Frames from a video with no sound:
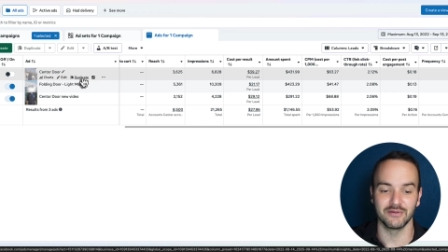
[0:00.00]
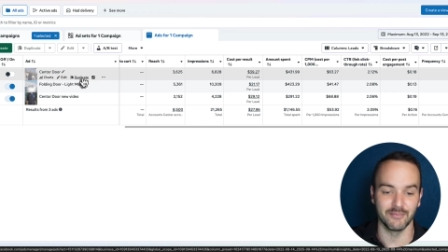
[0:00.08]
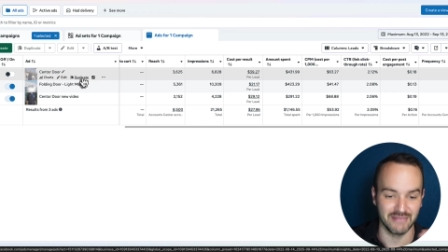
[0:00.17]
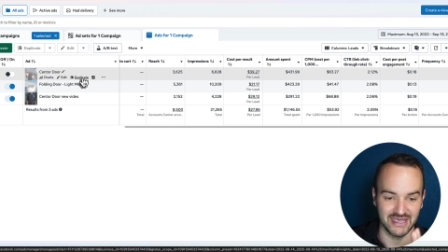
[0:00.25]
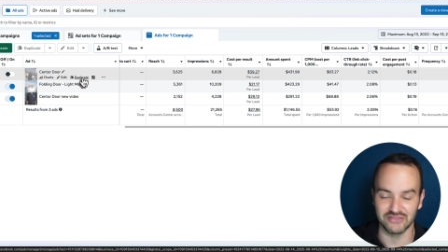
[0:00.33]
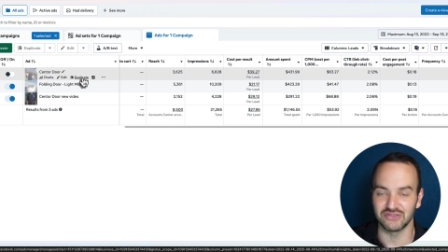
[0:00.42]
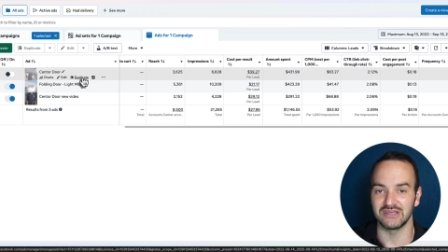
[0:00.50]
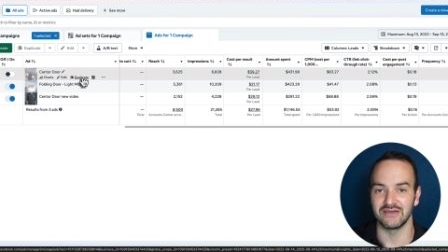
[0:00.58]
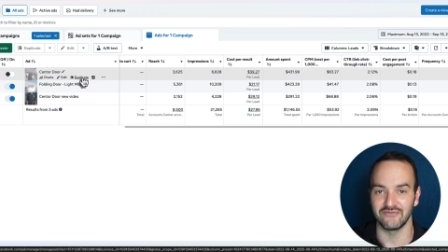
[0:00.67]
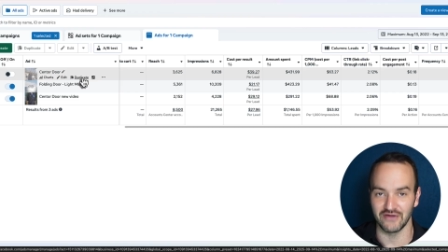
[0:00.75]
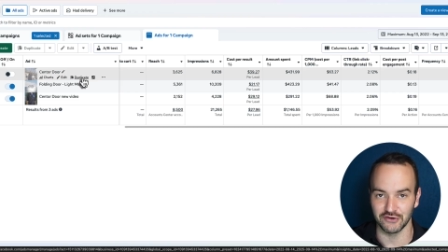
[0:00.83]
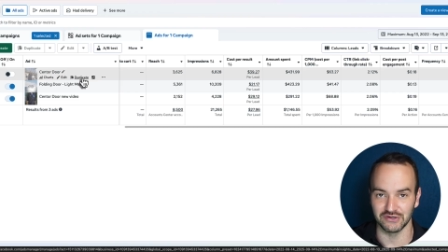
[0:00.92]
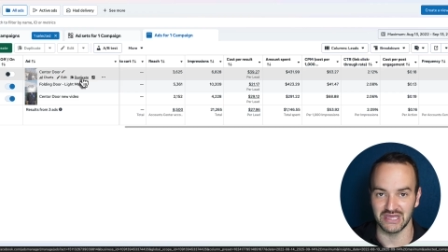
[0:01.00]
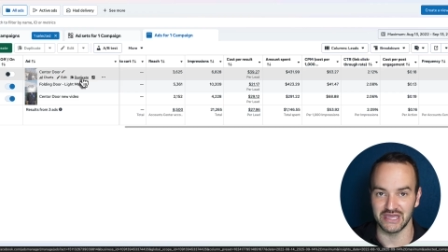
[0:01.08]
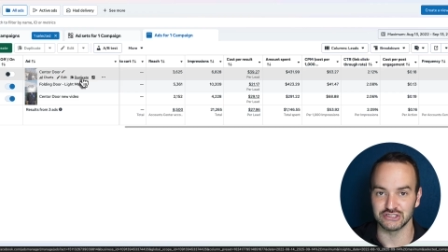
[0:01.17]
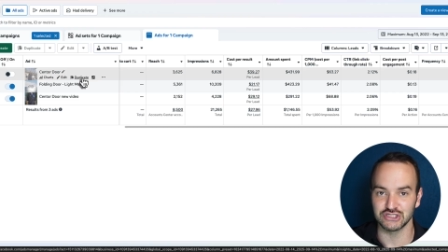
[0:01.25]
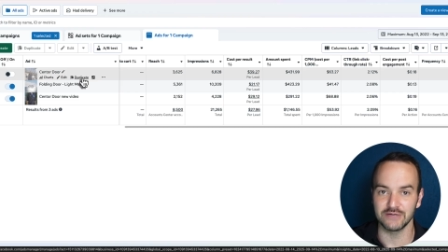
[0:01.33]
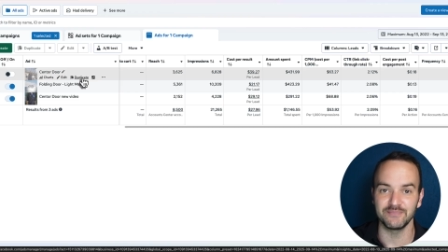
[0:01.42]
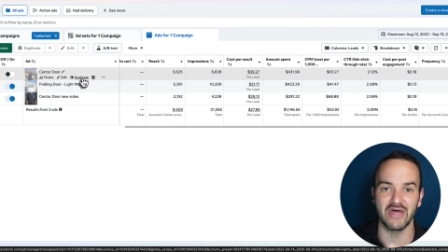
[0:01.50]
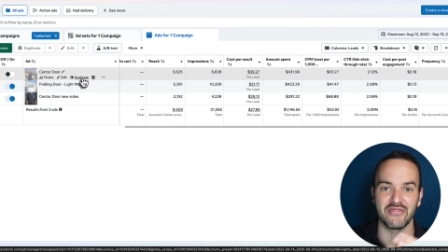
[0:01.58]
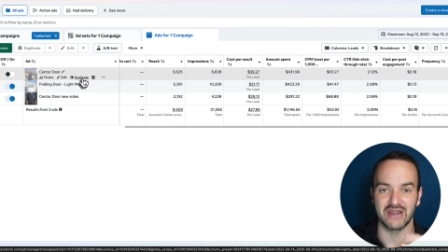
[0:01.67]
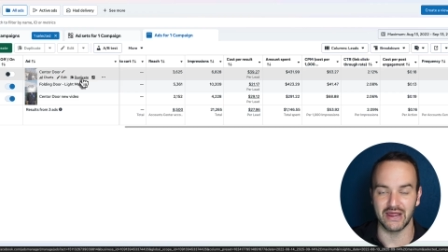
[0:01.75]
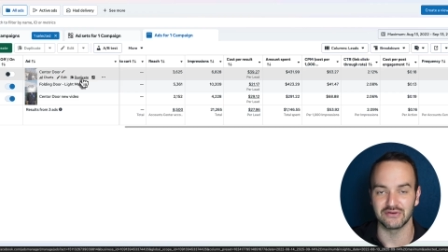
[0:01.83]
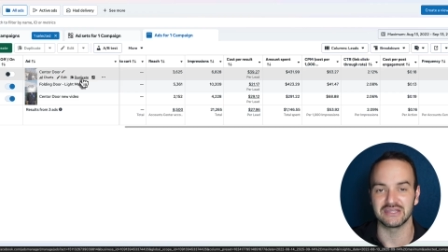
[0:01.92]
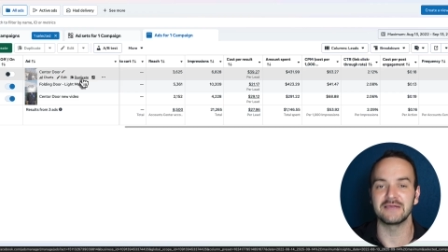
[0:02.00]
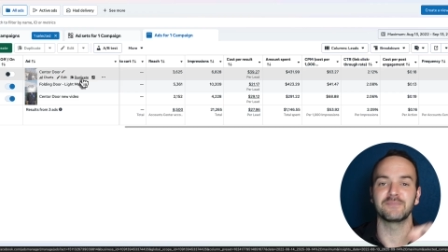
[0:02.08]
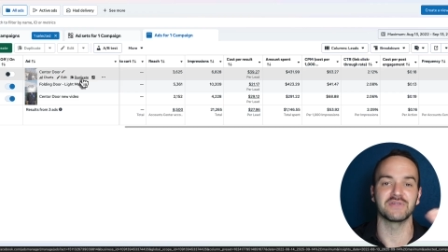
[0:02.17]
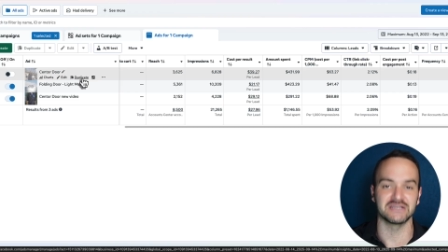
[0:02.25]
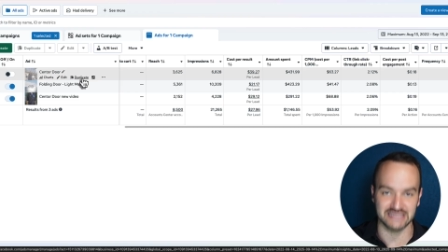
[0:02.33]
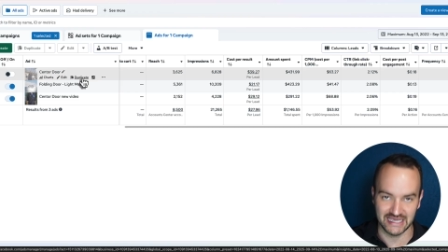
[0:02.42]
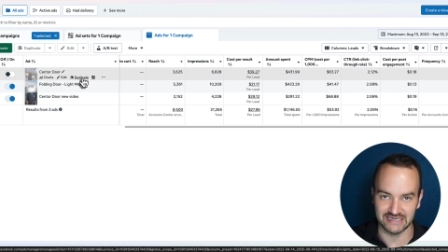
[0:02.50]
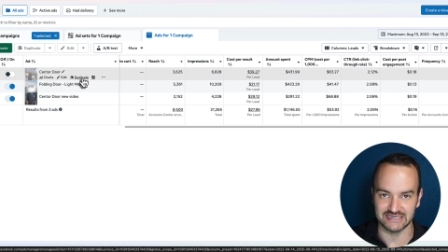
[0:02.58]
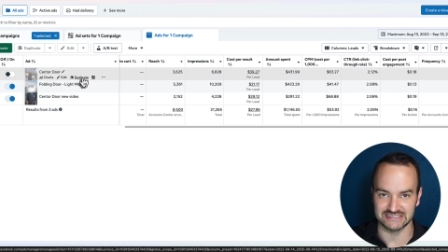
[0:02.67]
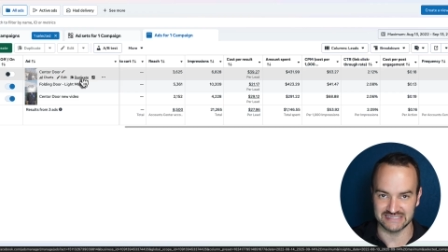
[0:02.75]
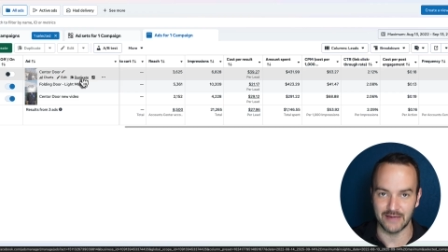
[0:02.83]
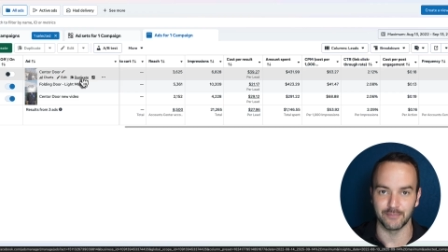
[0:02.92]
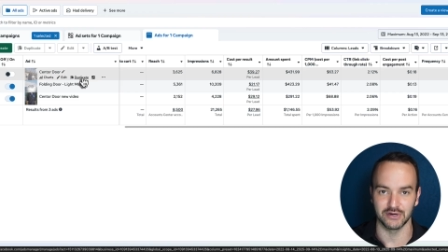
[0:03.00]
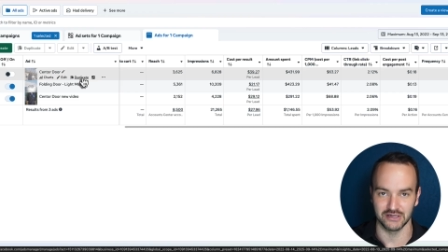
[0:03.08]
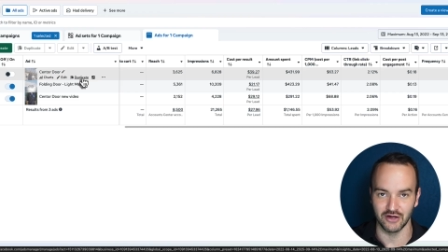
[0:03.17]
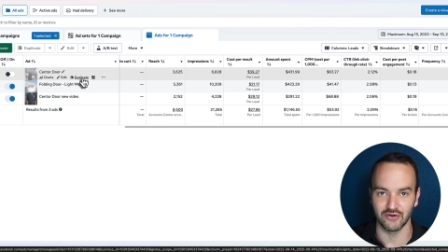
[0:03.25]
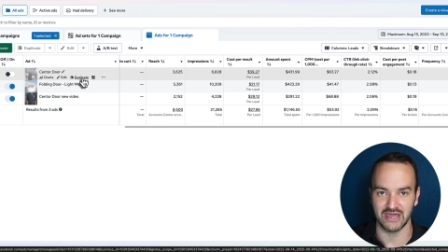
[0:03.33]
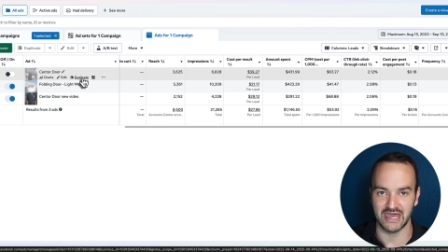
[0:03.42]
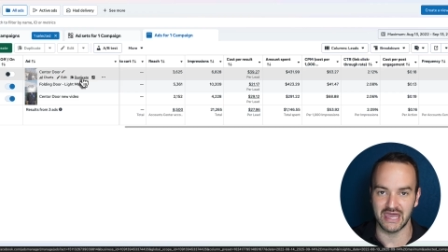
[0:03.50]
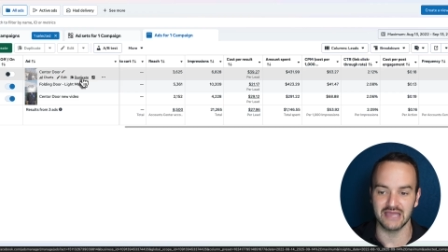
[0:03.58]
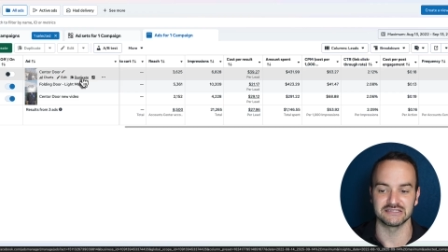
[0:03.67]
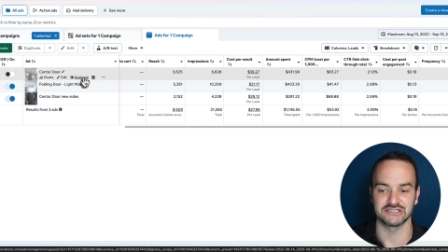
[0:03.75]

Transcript: make the variation and then I would keep the data separate. Okay.